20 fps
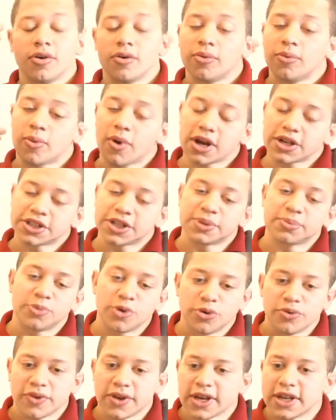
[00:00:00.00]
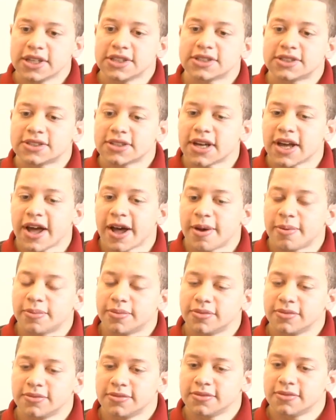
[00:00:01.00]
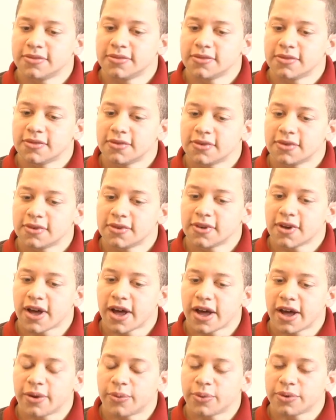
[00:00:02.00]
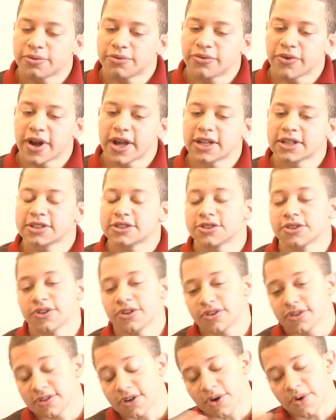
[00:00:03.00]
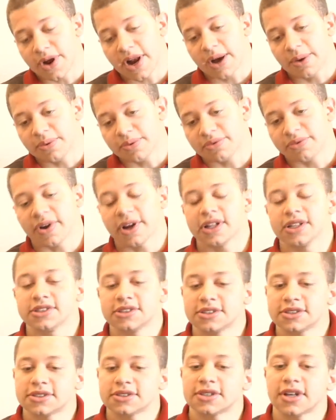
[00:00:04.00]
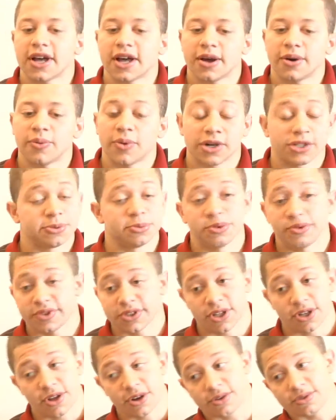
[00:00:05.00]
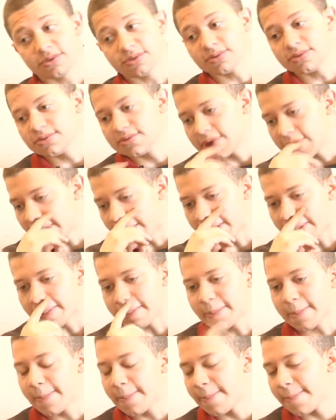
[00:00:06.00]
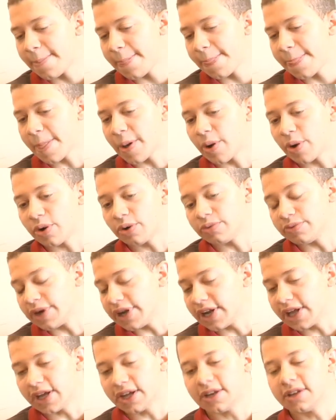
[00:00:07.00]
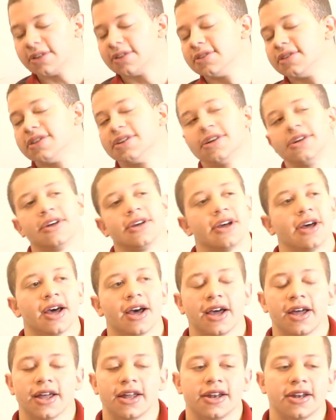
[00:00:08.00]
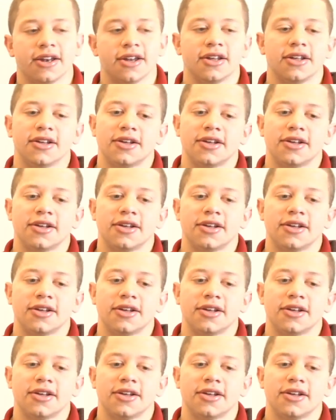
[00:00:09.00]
watching movies with friends, or going out with friends, watching movies alone, or reading, and